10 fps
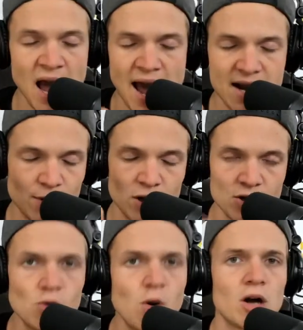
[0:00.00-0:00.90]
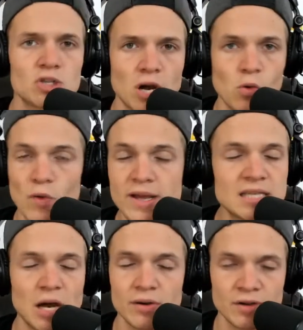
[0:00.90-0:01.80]
I had to book a U-Haul truck weeks
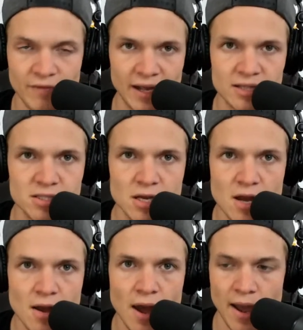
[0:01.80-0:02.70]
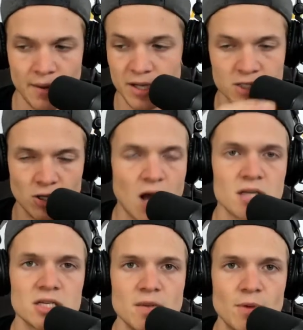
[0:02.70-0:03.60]
out in advance, and because they're
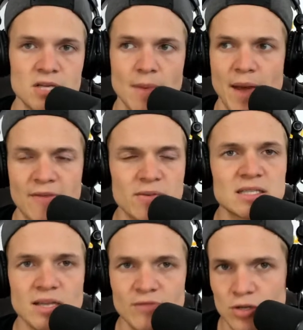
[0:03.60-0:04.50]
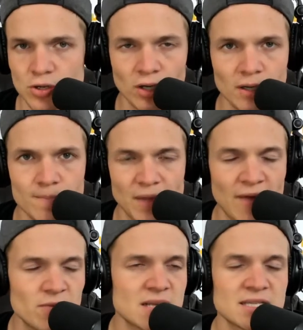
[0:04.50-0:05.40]
constantly booked up. Everybody's leaving New York.
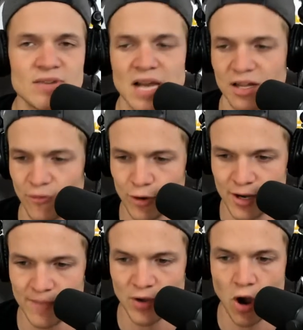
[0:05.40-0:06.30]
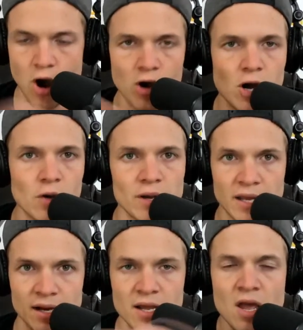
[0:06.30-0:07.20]
Everybody's leaving California. They're all going
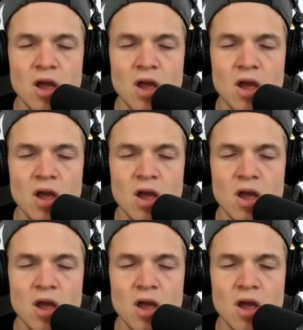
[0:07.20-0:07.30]
in.